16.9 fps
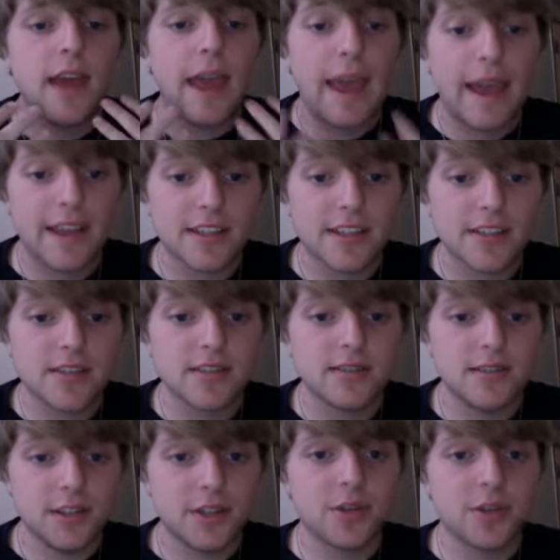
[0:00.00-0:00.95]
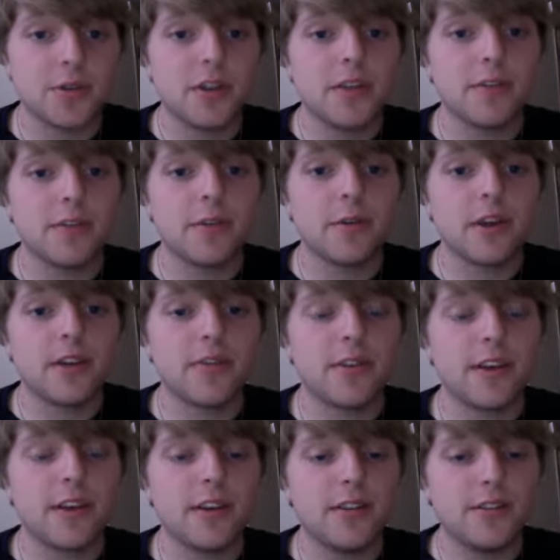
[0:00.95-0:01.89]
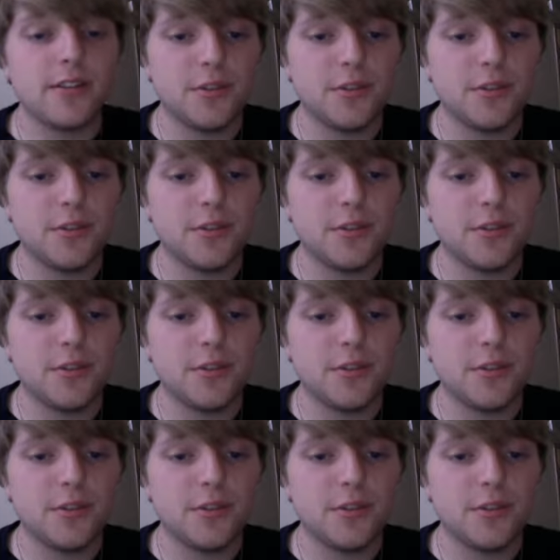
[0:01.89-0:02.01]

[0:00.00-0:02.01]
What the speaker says: ask literally for Raphael